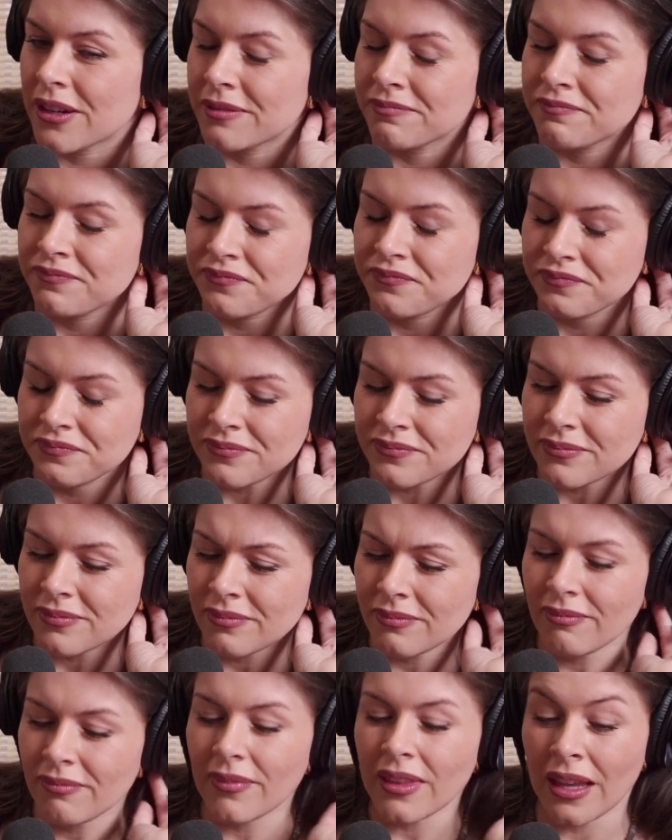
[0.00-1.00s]
And
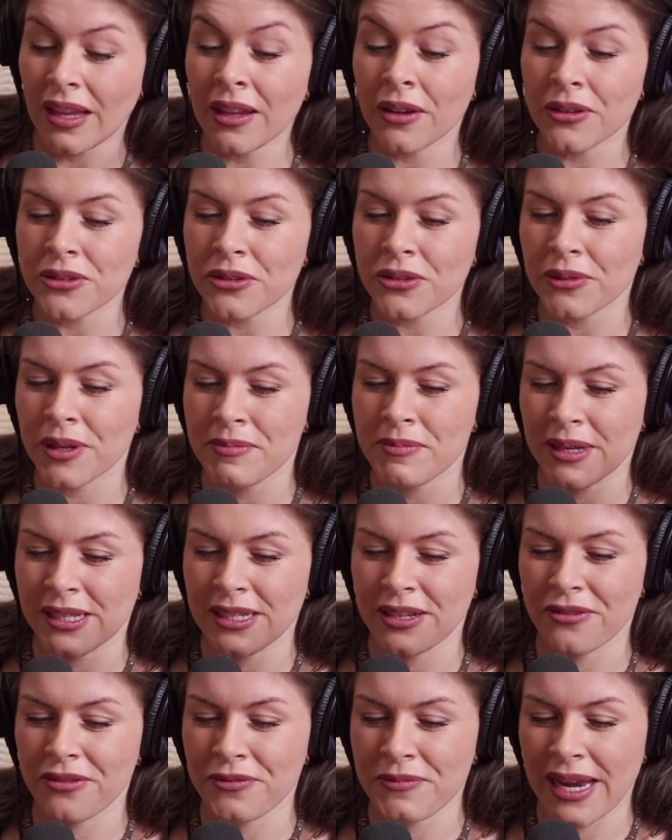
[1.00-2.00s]
that was a really big
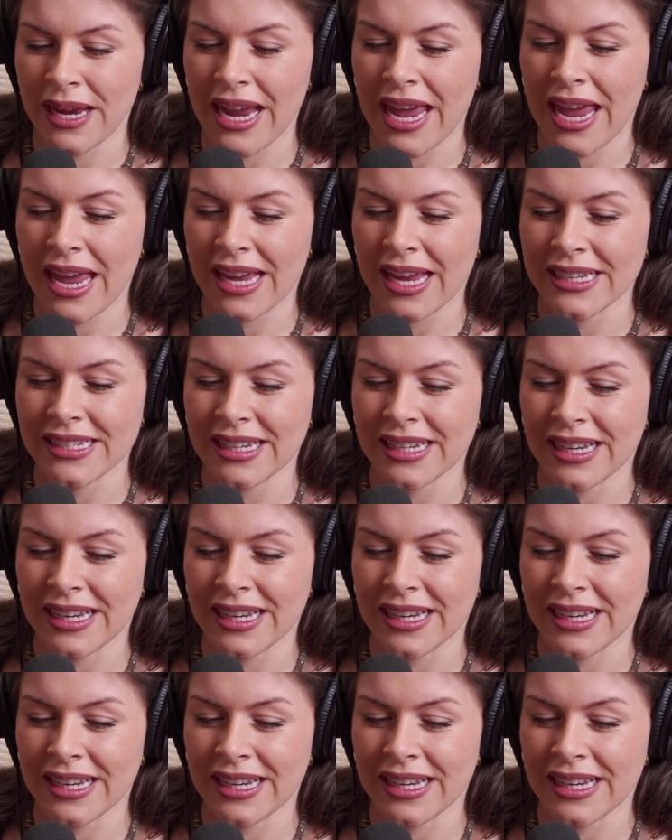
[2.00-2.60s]
deal for me. And